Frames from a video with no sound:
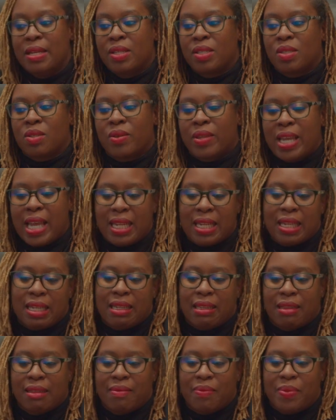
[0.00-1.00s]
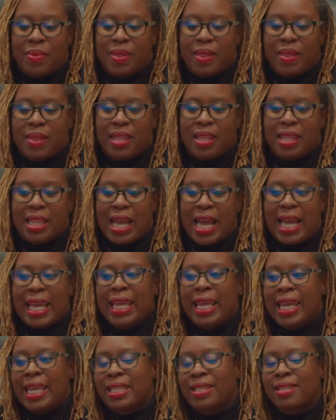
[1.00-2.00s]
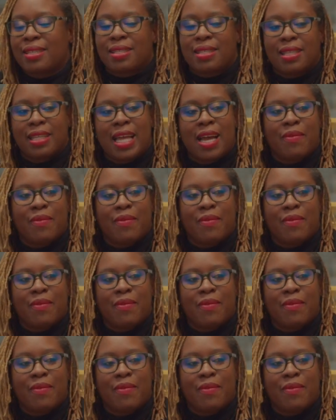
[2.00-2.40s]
So again, I hate to still